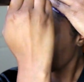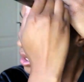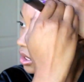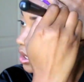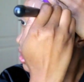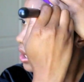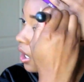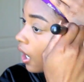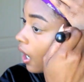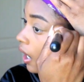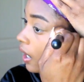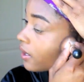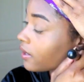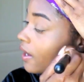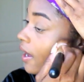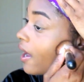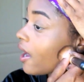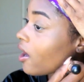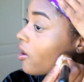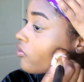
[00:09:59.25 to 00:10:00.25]
not
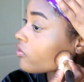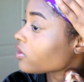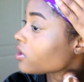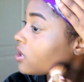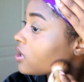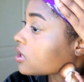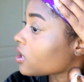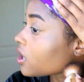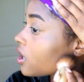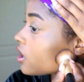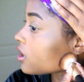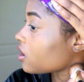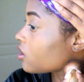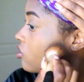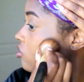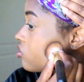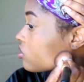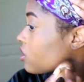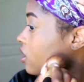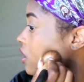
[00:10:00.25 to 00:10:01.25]
have anything
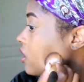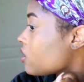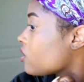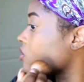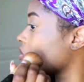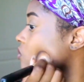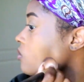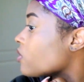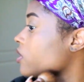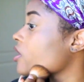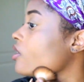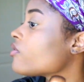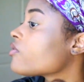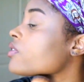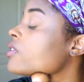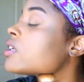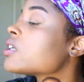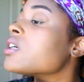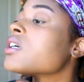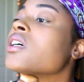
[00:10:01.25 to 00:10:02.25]
or like
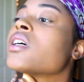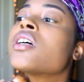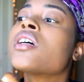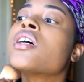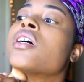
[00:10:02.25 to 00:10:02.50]
whatever